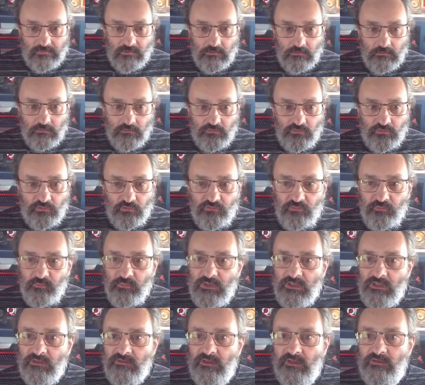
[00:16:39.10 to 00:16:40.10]
just
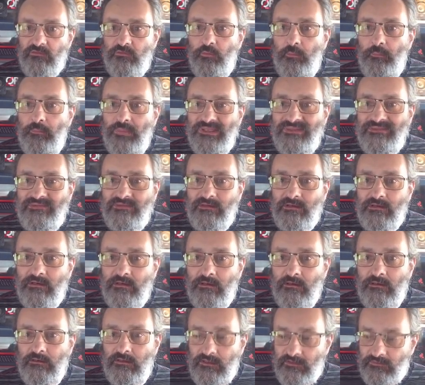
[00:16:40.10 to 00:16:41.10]
means that the
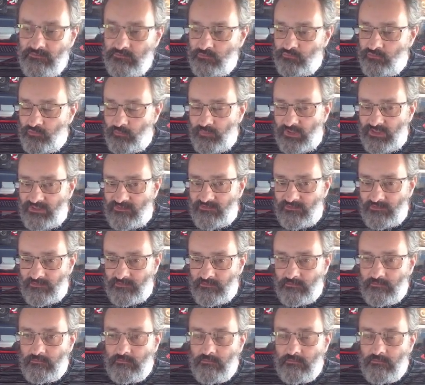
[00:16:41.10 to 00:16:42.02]
beta is automated.